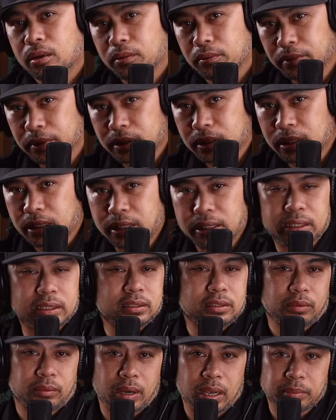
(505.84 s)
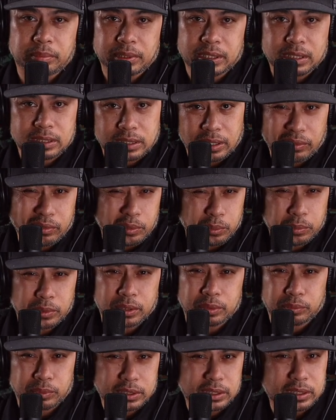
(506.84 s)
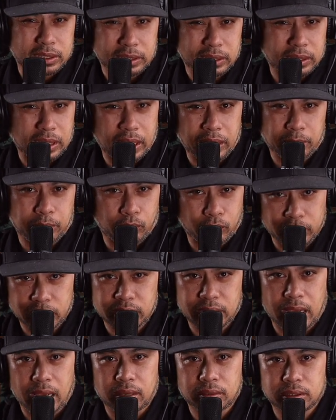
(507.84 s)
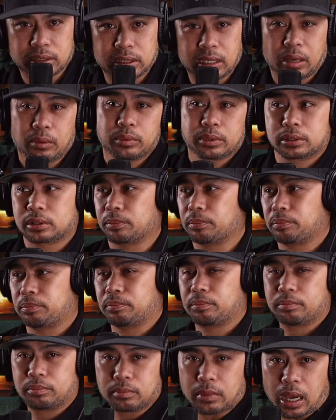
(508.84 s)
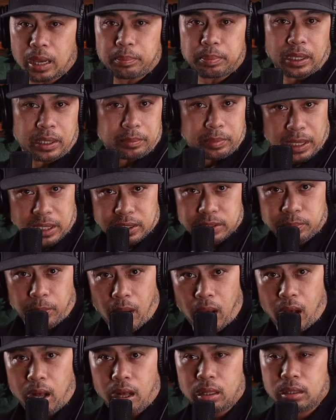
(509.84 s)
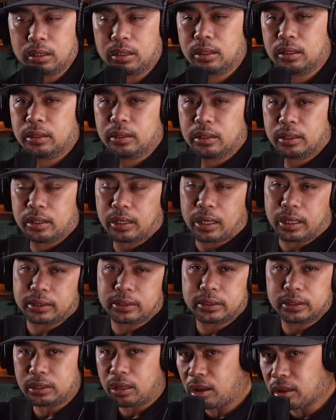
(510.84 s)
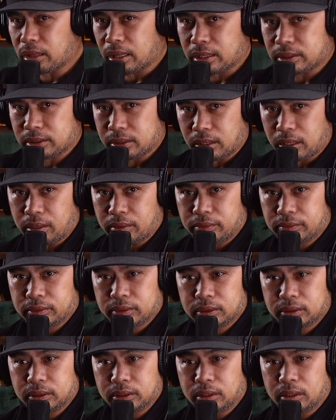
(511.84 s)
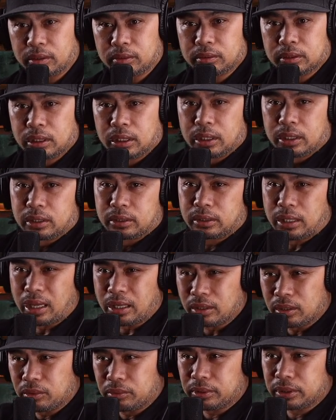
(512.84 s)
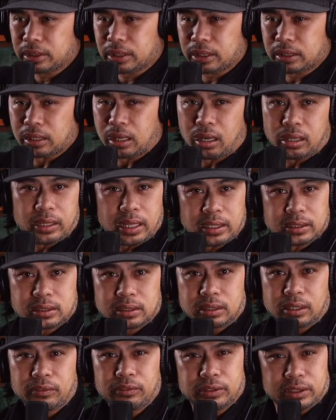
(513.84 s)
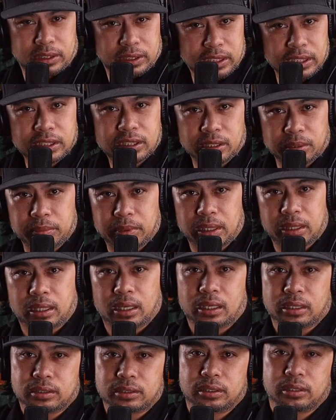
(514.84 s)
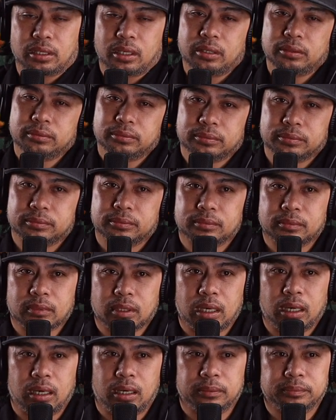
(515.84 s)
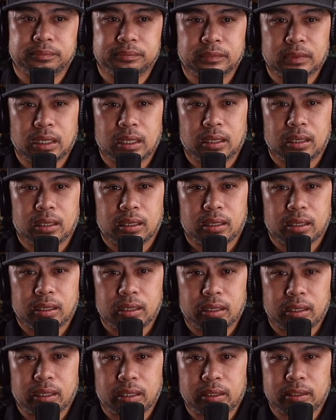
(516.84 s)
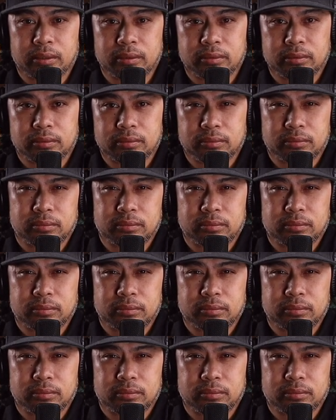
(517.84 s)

with the kids around me because everyone was in like Boy Scouts, and I was a I played baseball. I did all that stuff, you know, not knowing that all that stuff was teaching me things, you know, um, and